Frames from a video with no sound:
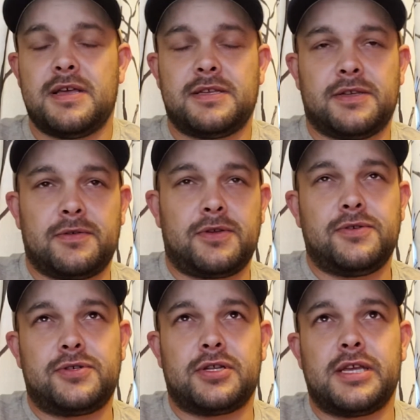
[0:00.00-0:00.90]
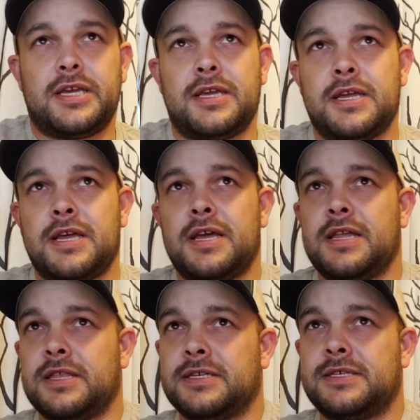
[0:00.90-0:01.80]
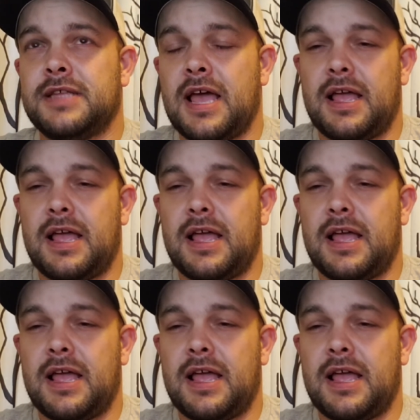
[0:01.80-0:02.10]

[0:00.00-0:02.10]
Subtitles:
So usually, this